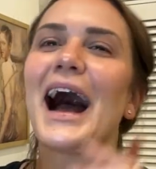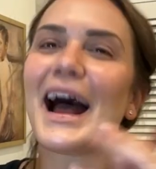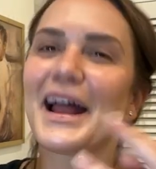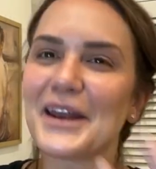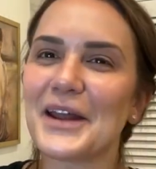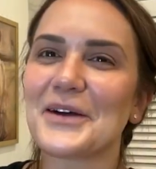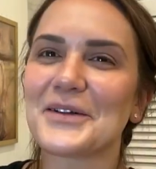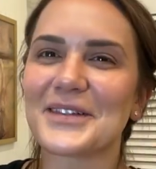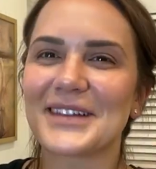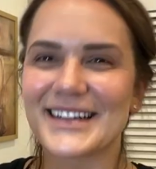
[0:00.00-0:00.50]
I
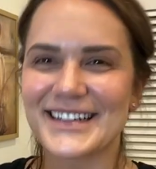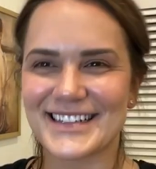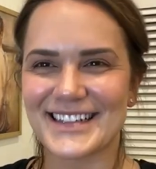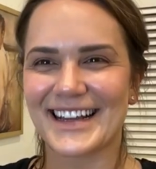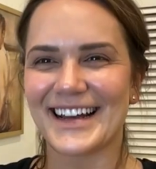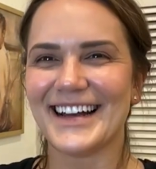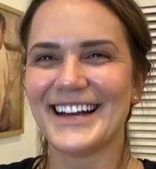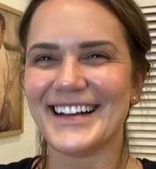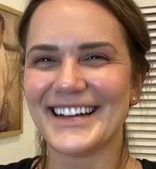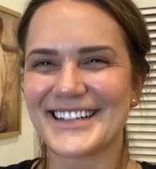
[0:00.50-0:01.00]
know
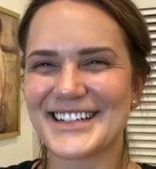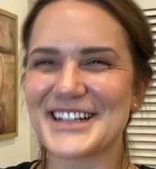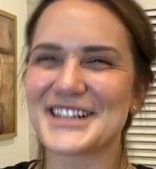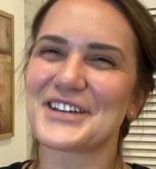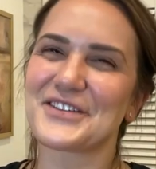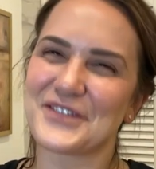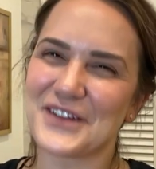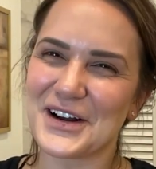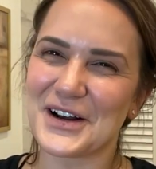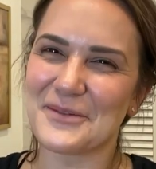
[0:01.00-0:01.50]
Lisa. She's
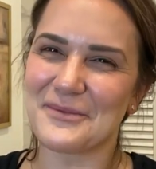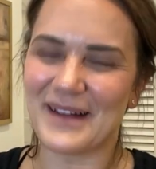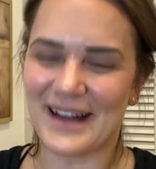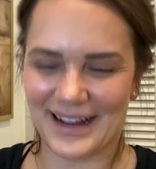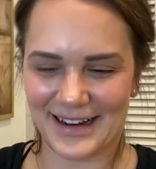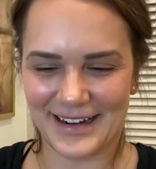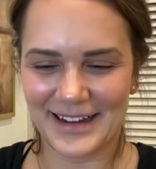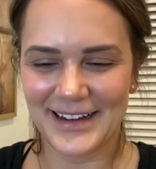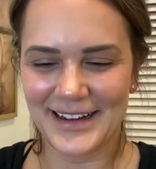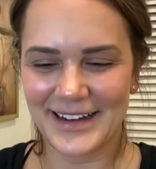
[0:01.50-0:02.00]
a friend of
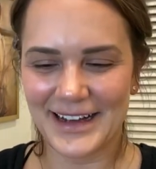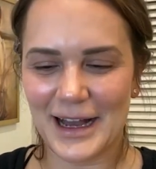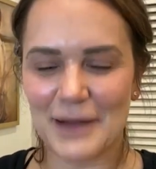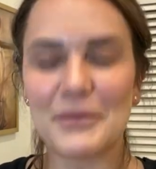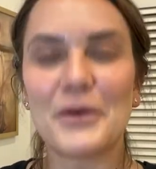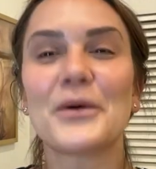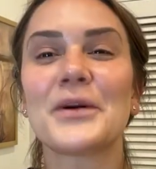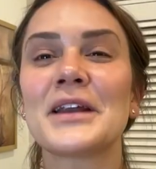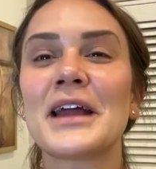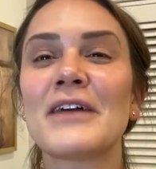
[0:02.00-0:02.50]
mine.
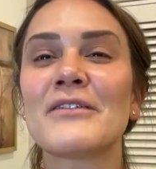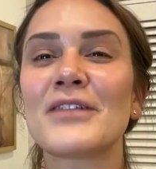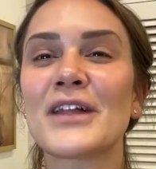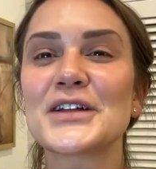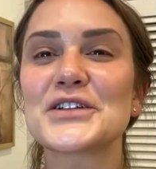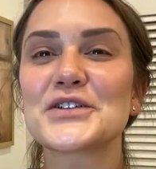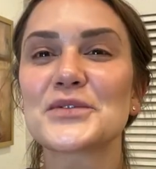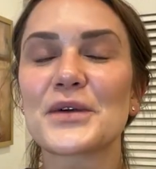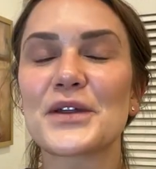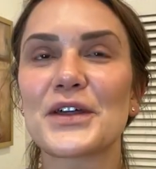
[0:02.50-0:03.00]
I'm going to have
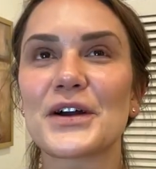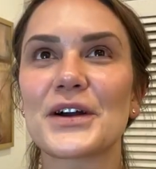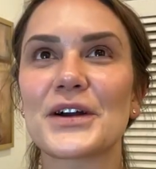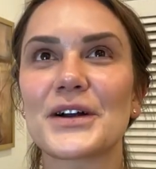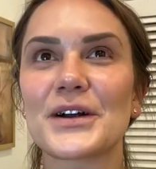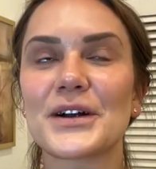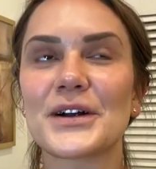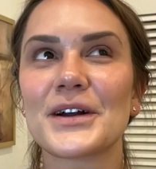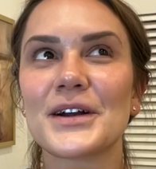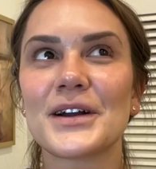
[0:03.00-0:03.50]
lunch with
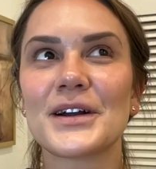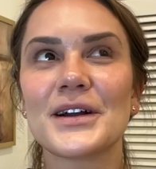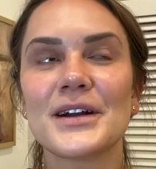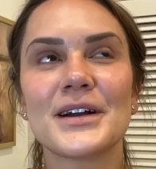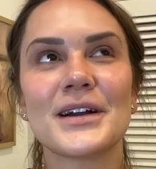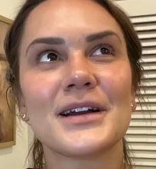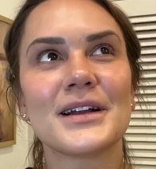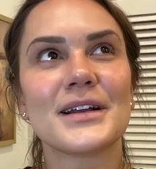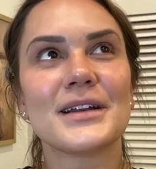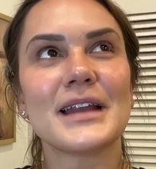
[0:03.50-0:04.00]
her
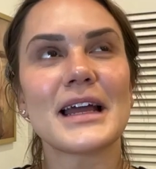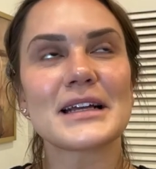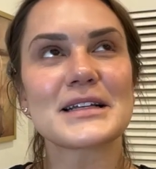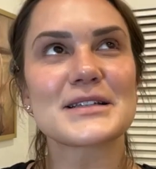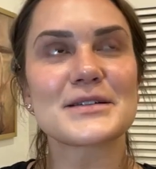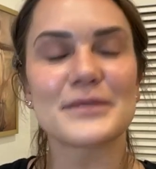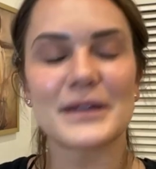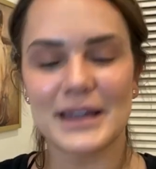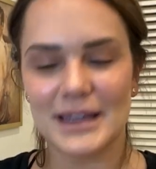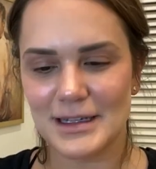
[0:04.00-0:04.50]

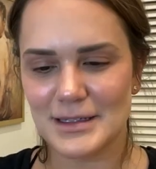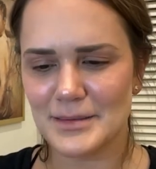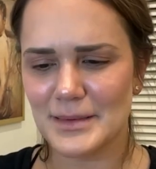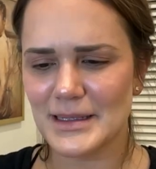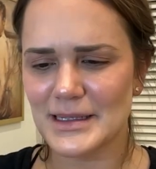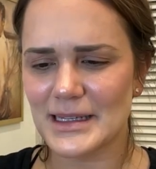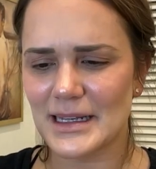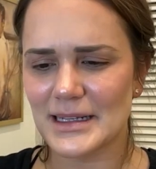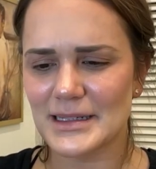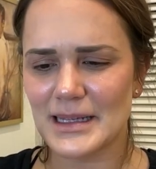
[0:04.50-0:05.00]
next week. I was
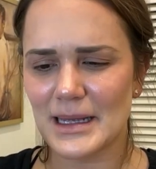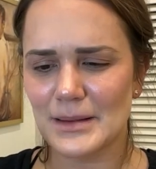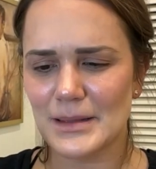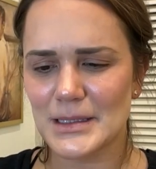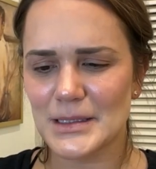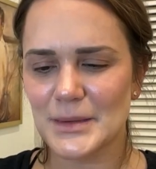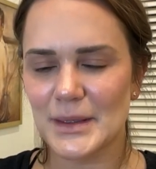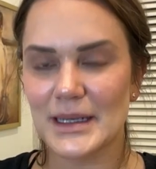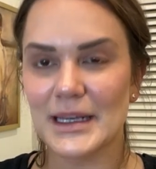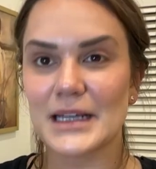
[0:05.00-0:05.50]
about to say, is that
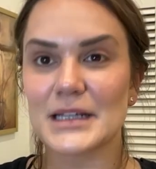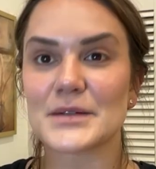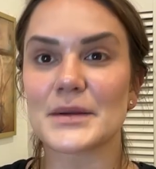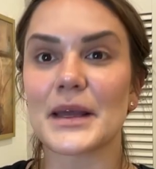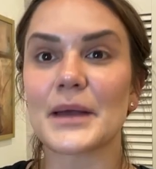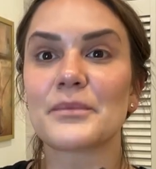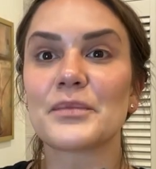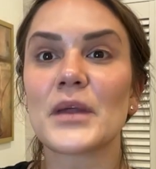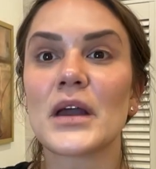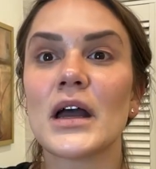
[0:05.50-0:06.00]
this week, next
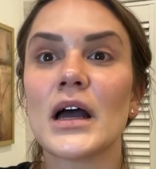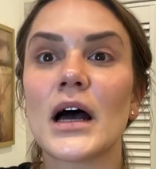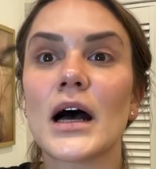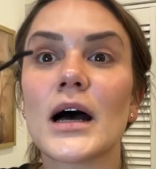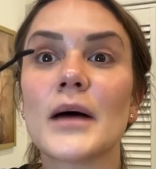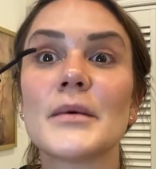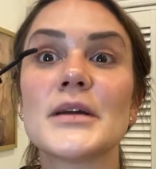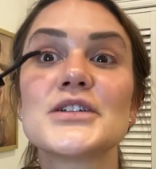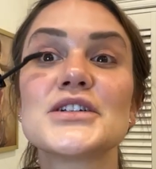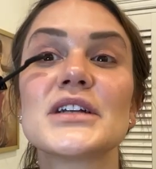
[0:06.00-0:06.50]
week?
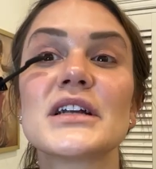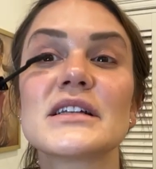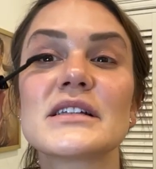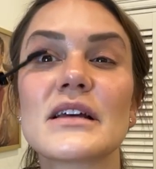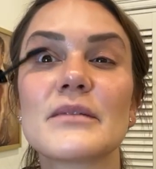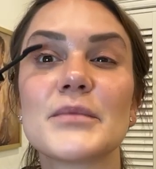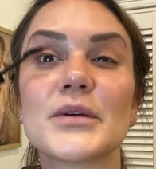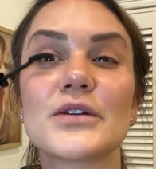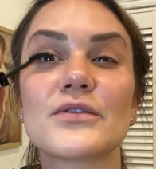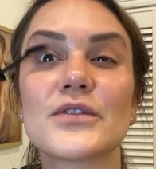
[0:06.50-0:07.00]
And she does
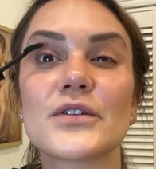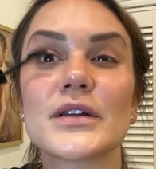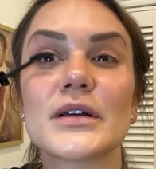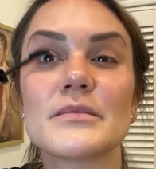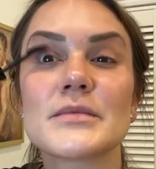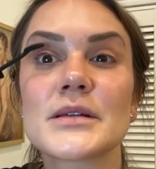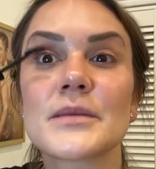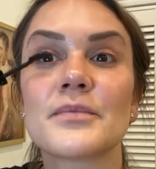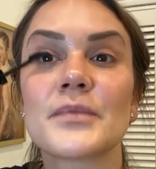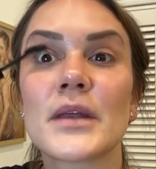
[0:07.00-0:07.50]
have beautiful
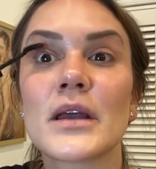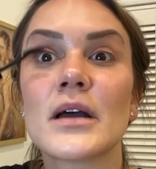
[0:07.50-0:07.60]
lips.